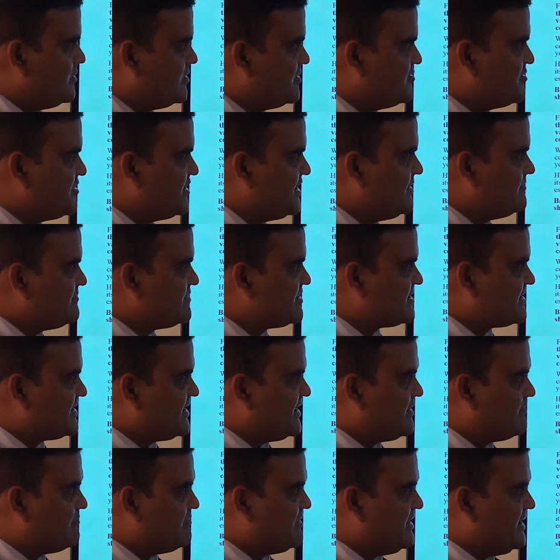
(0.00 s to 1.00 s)
Dreams
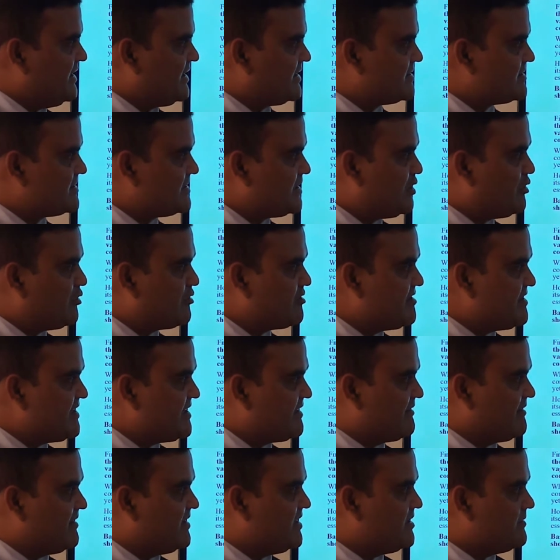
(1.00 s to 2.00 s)
can be
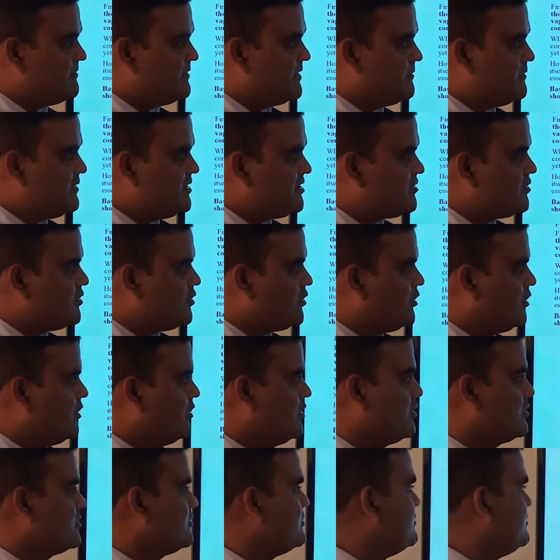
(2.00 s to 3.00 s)
extraordinarily vivid
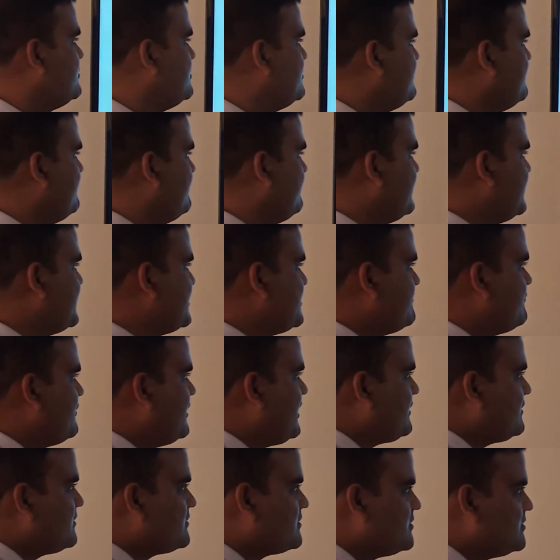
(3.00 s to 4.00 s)
or very
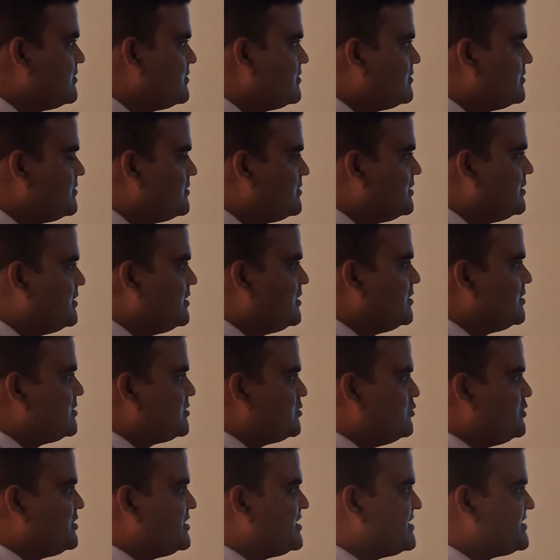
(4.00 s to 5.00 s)
vague.
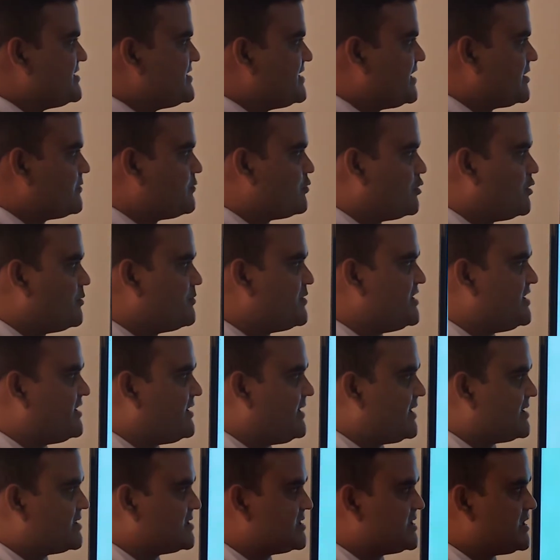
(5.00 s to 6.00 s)
We can take from here
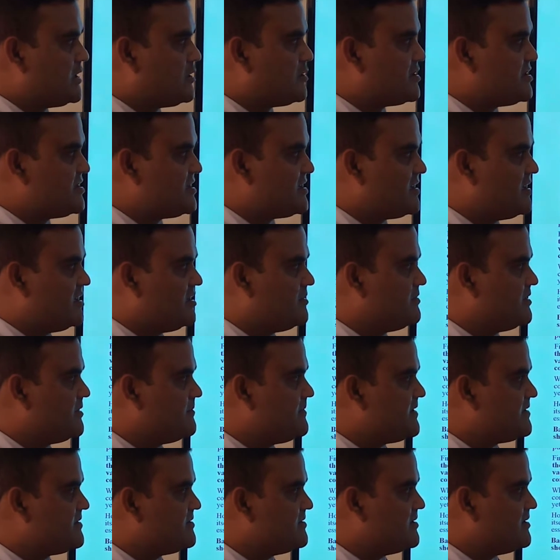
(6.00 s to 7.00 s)
extraordinarily
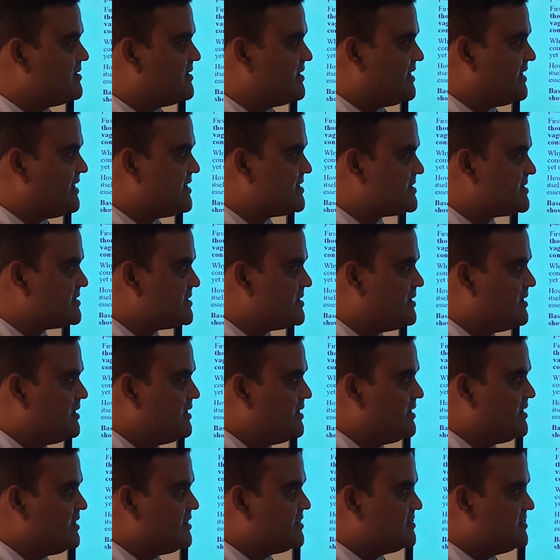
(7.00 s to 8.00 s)
vivid as
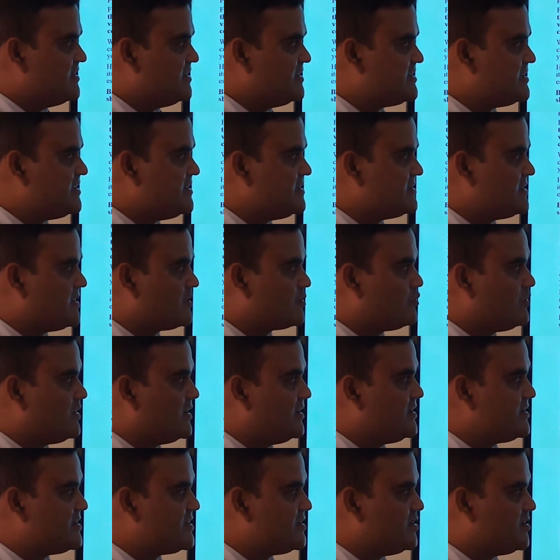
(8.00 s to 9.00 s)
this is a
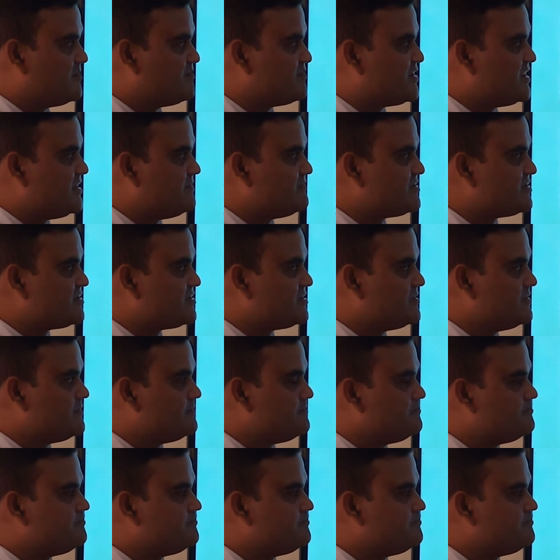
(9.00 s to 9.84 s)
quality of dreams.